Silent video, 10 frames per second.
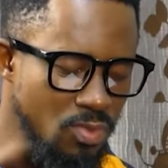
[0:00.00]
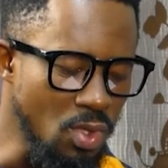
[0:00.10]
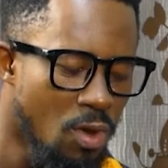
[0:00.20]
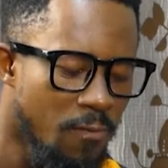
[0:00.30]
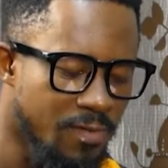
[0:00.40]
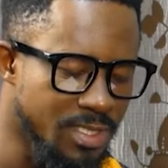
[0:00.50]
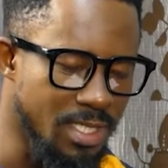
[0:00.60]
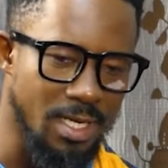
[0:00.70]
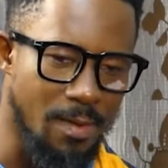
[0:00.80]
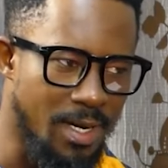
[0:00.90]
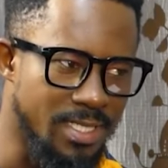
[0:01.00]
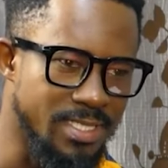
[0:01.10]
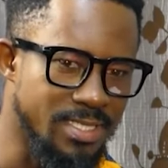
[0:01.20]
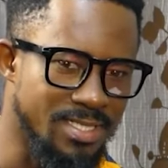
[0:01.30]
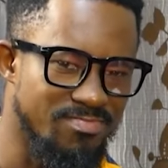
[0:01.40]
unfortunately,
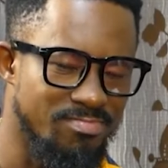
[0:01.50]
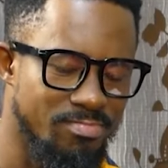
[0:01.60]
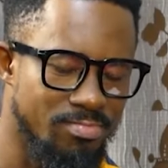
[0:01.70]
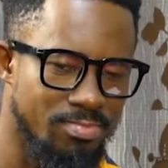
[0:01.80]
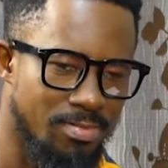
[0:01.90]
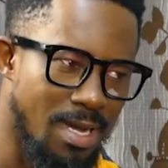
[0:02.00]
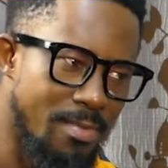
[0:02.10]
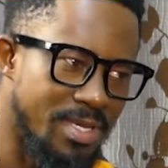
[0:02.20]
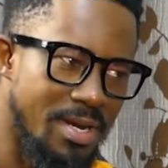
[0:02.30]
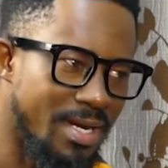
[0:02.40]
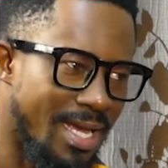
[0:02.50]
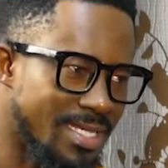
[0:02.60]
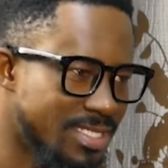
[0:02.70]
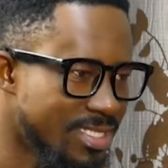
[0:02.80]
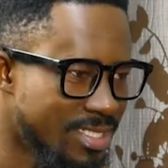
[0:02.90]
Kamaldeen, I'm hearing that
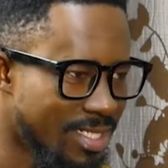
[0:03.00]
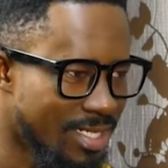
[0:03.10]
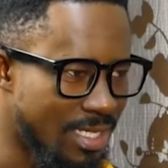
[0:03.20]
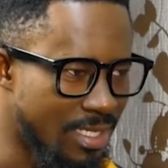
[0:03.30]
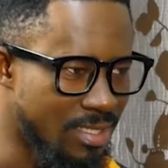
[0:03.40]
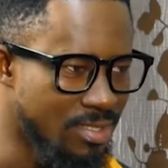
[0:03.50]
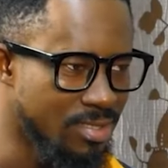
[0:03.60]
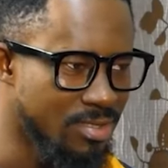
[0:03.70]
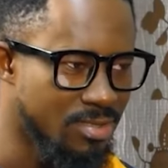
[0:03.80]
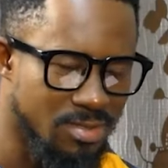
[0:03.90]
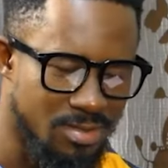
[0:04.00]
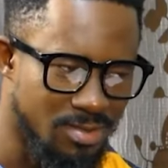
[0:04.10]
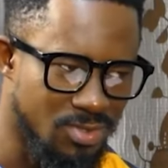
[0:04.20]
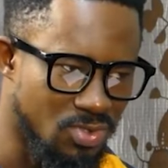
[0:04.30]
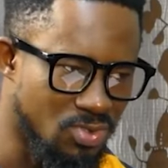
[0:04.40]
he's injured again.
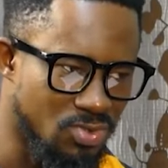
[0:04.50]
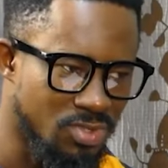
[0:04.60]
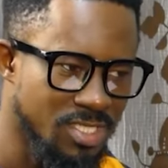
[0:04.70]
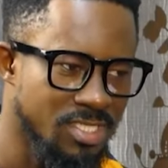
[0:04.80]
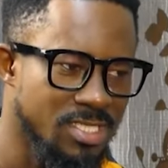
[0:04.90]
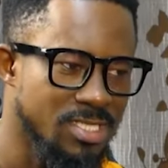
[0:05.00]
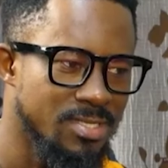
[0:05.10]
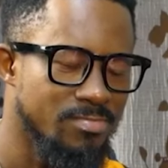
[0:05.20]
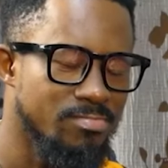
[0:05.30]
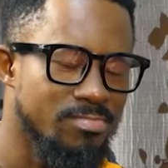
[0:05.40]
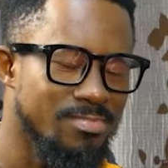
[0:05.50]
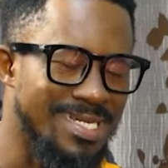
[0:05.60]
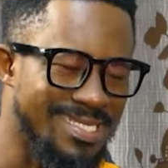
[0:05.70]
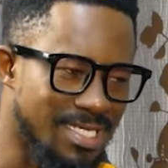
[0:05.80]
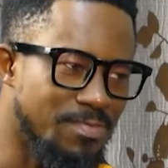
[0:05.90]
Mm. So I
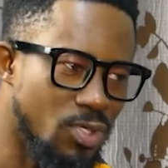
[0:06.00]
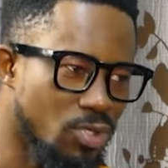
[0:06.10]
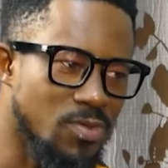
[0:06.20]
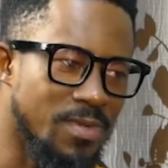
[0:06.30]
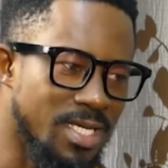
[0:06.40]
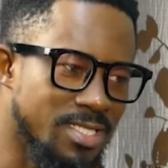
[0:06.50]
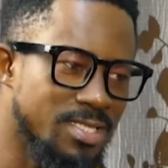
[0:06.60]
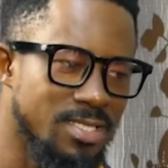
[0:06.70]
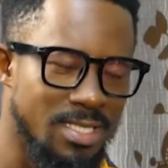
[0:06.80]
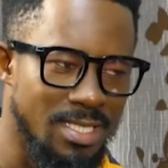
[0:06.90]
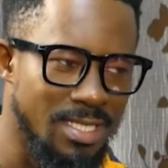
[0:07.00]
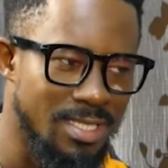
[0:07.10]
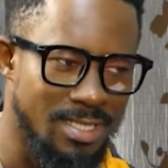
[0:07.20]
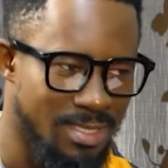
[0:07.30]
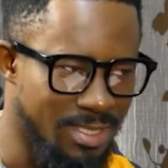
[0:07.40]
think because of that,
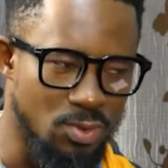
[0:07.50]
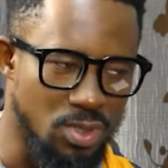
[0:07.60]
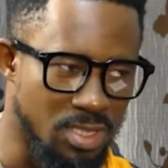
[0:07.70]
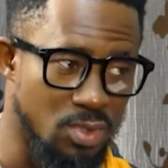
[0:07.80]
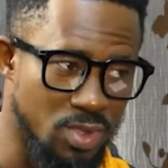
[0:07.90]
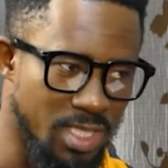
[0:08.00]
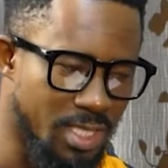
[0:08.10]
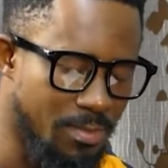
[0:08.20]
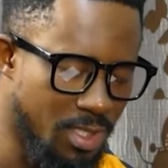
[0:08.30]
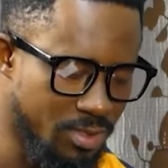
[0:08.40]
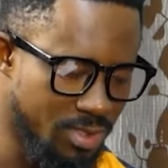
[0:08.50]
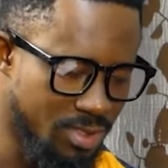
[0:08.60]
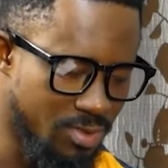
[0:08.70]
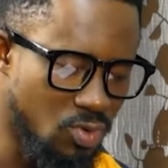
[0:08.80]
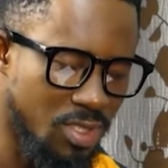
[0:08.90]
they would they would take him out,
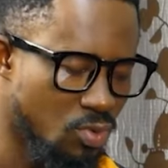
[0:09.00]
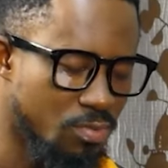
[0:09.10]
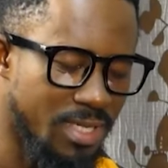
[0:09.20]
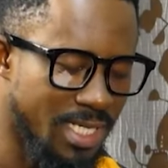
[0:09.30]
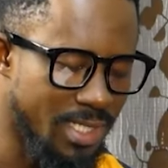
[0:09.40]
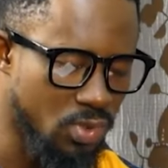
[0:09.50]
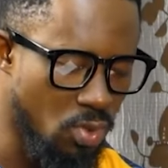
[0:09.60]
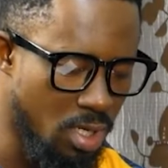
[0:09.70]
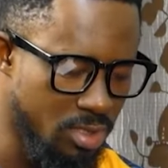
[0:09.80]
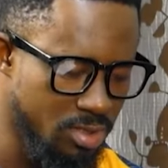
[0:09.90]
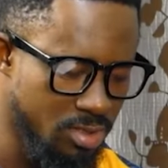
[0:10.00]
so he won't make the squad.